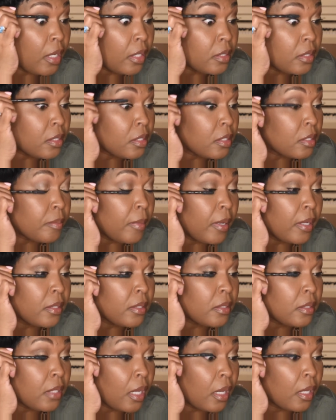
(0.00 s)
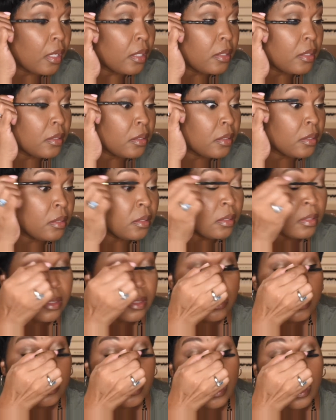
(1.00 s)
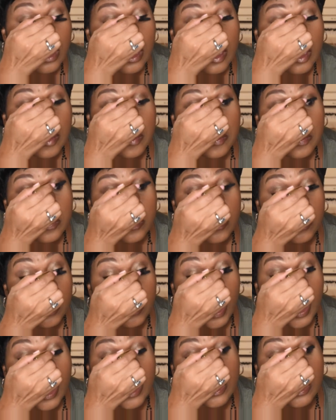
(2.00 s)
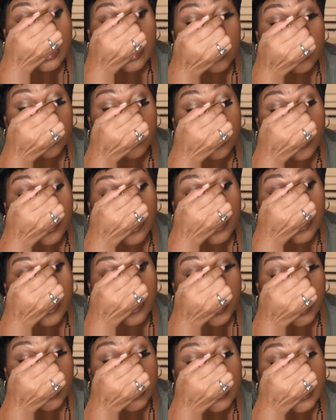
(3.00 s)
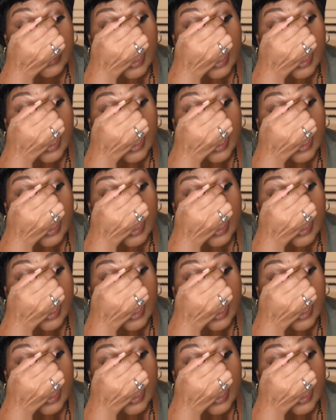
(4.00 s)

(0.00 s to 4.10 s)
This is my second, actually third one, because